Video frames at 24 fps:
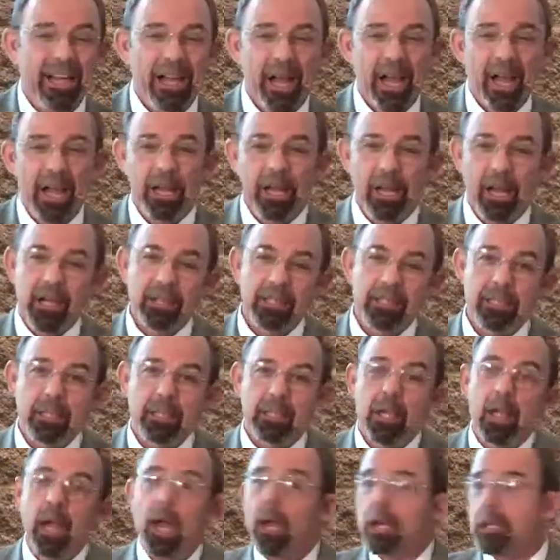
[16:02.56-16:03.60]
And I said,
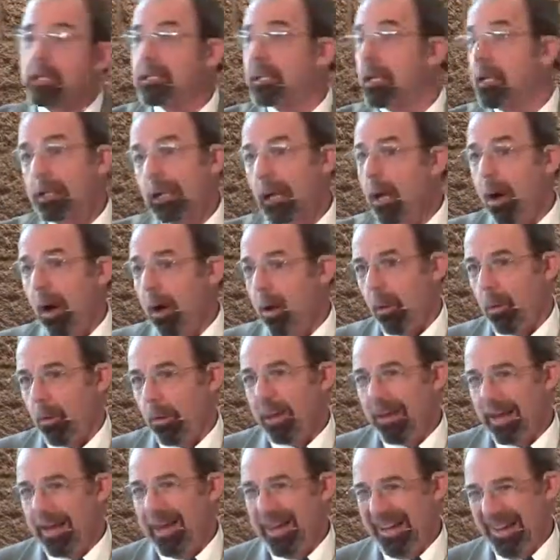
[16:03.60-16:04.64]
yes and no.
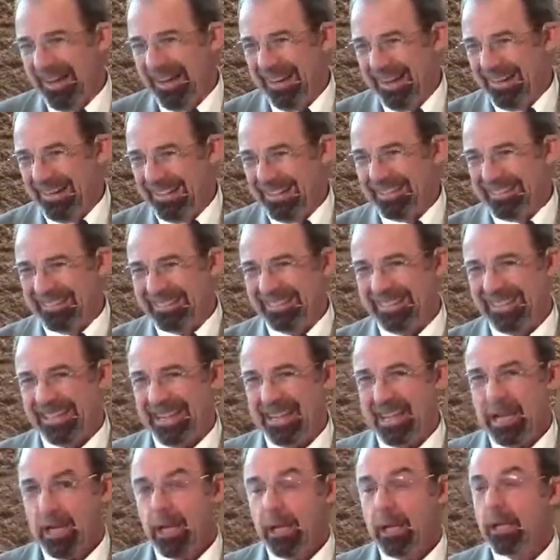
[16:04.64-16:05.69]

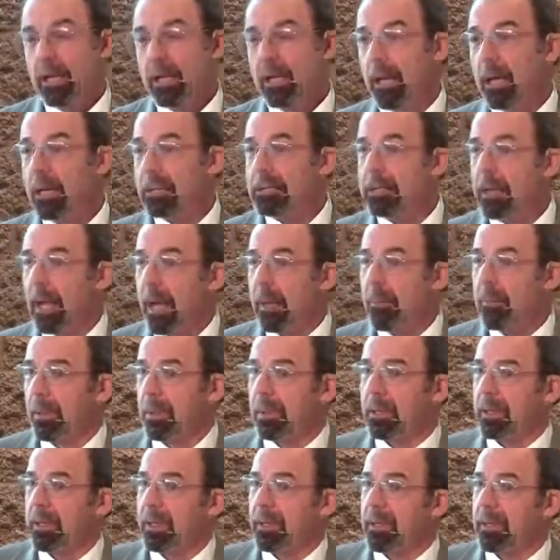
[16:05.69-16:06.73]
Yes, I
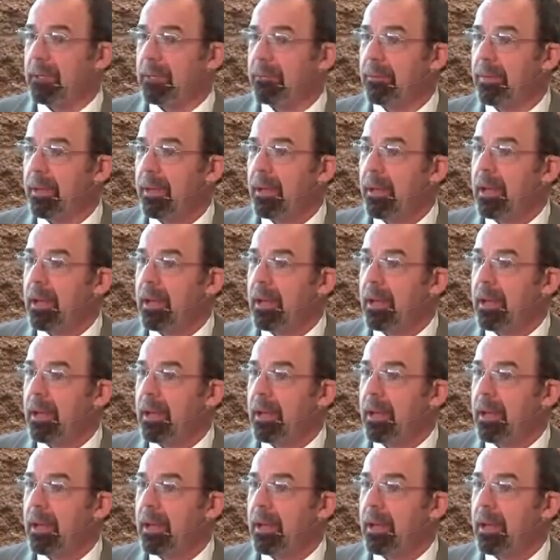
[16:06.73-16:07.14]
believe